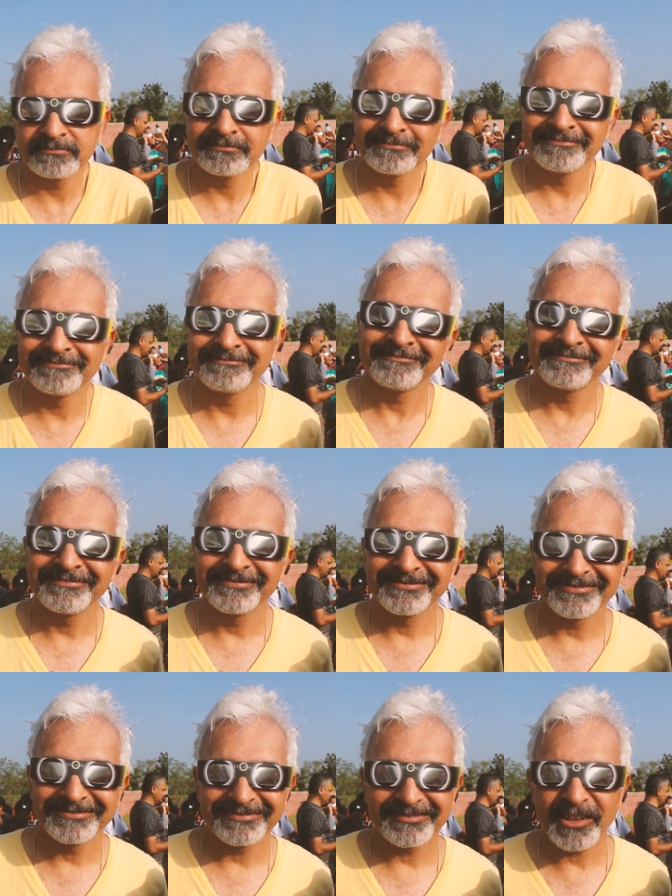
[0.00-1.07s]
Wow,
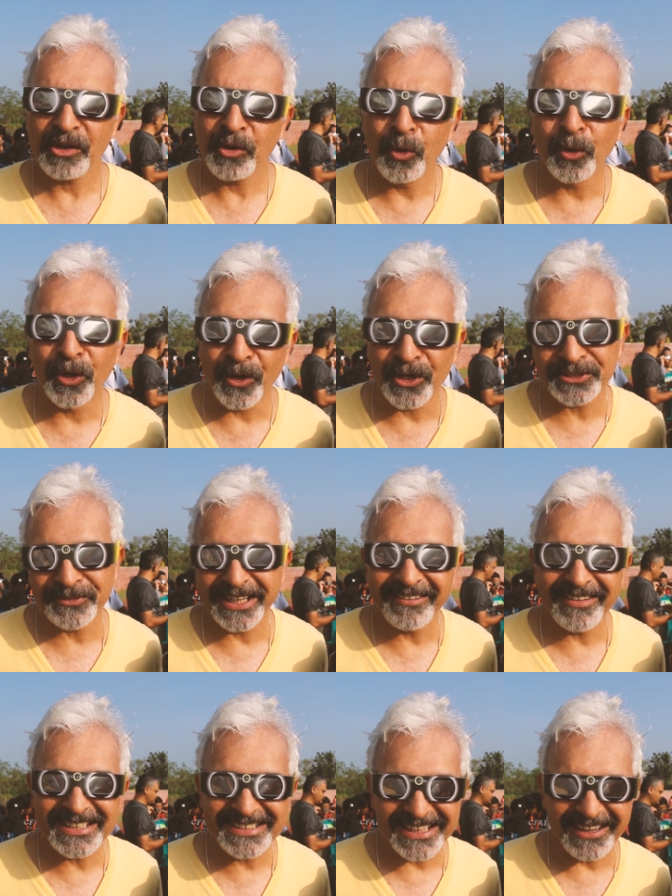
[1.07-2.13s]
okay. Who knows
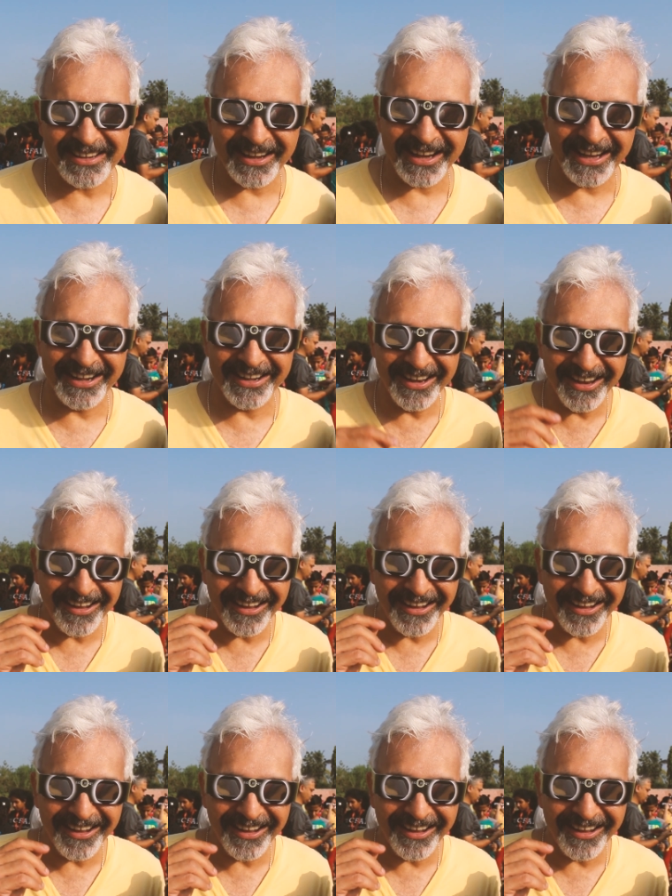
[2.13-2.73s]
whether you will see it again.